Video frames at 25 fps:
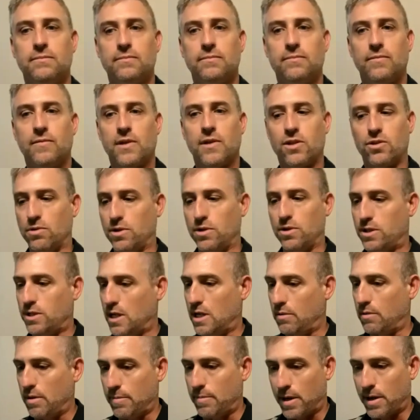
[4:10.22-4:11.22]
So he's
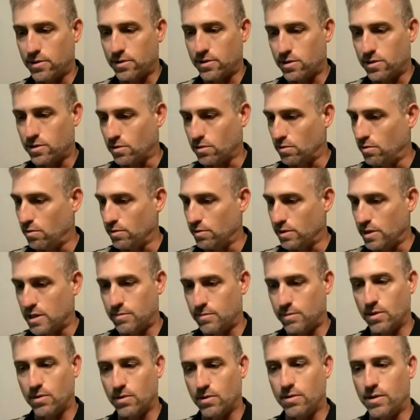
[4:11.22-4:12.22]
telling me about this girl, gives
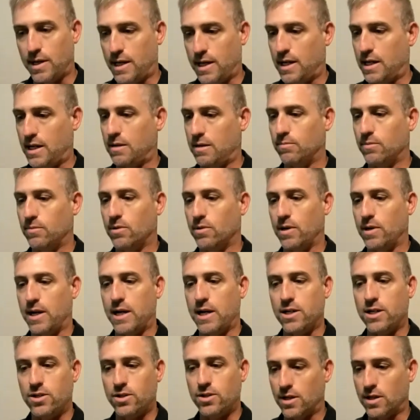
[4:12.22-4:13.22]
me her name, her
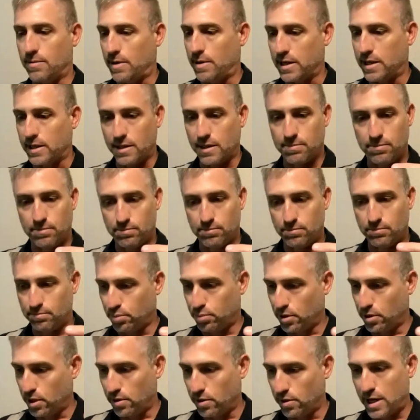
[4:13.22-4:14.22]
age. I'm not going to
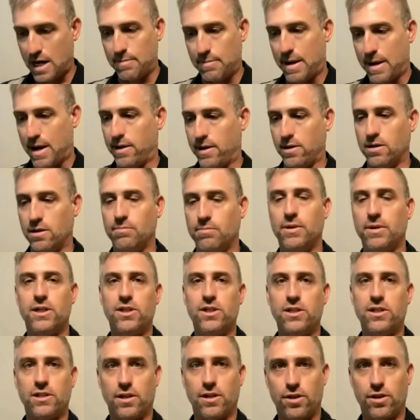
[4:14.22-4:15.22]
put her name out here, but
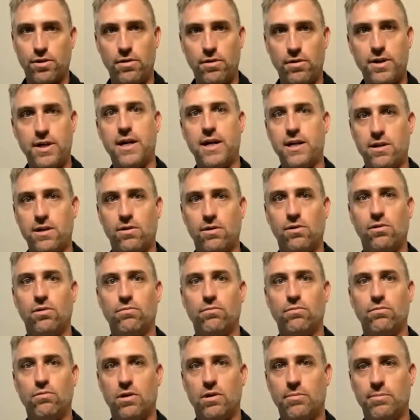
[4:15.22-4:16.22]
she's a 38 year
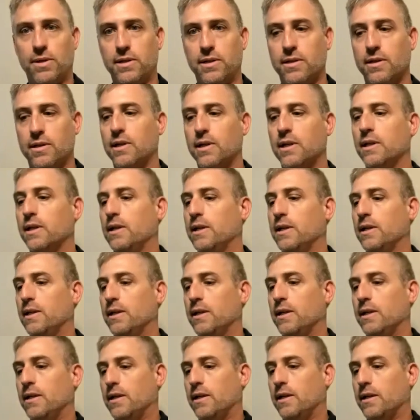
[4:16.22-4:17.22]
old woman,
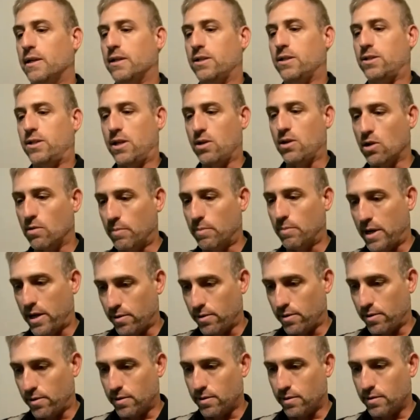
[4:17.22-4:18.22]
single
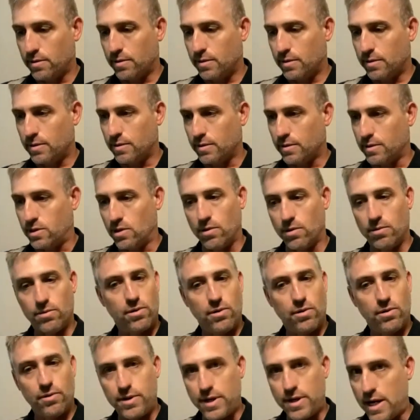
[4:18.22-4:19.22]
mother, don't
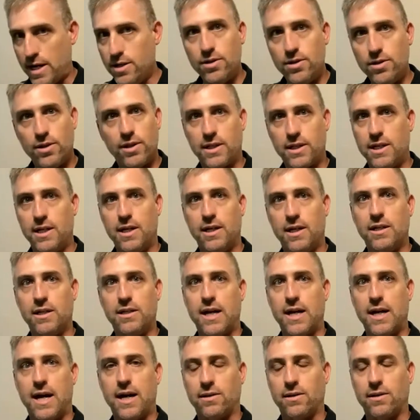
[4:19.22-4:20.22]
know the age of the kid
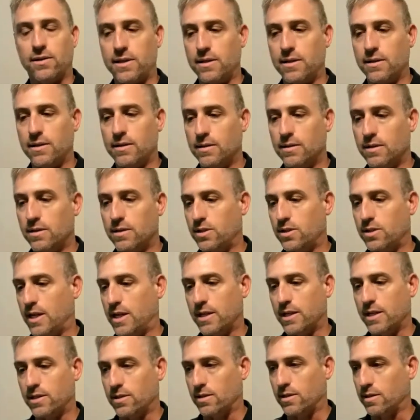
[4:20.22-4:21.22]
exactly. She
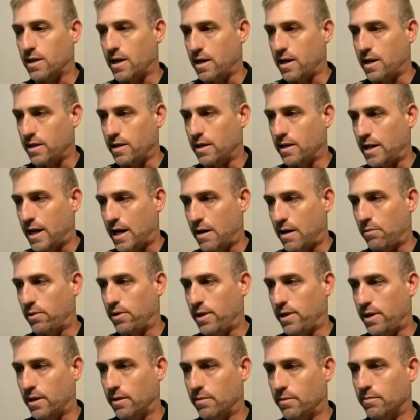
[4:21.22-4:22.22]
hasn't gone into that with
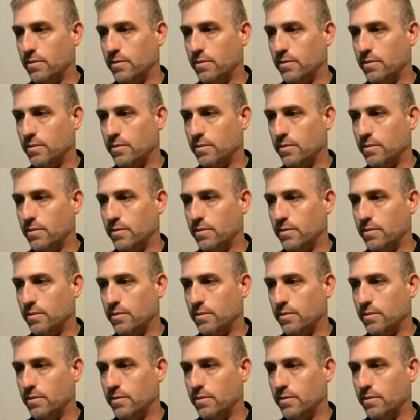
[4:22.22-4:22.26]
him.